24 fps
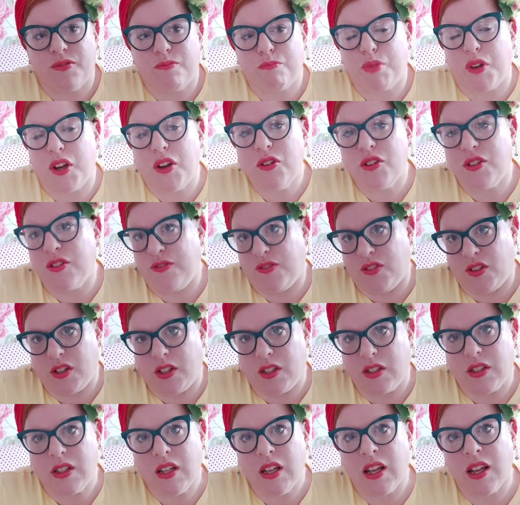
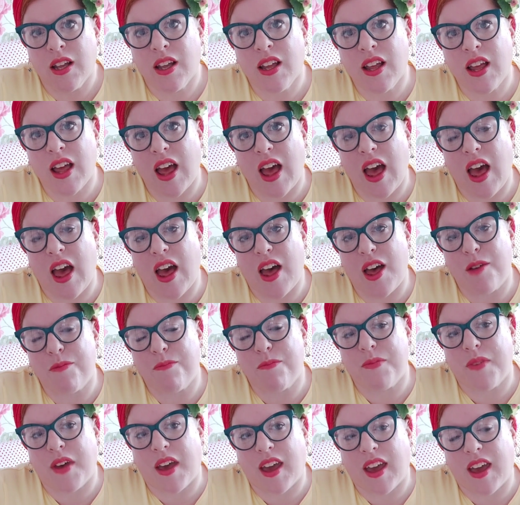beautiful,
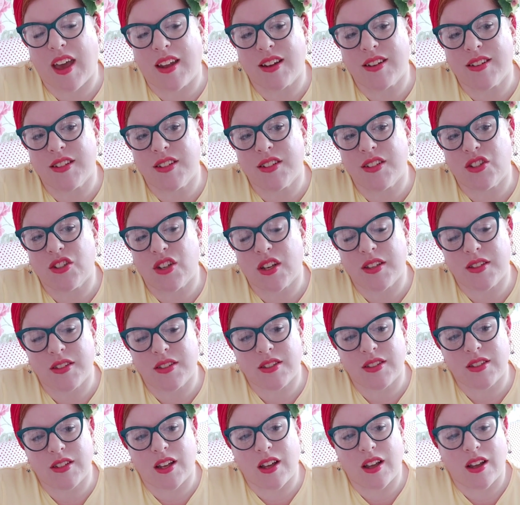and
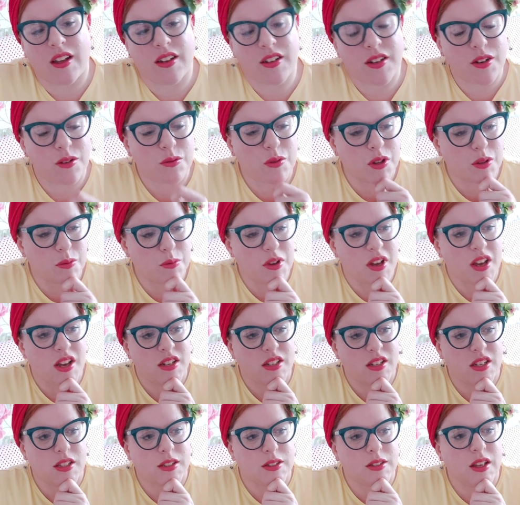just, I don't know what the word
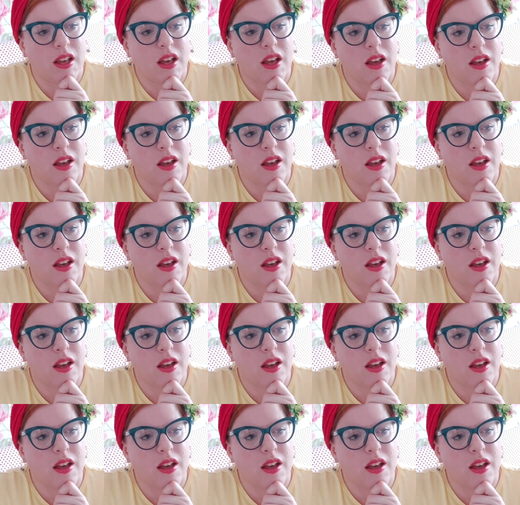is,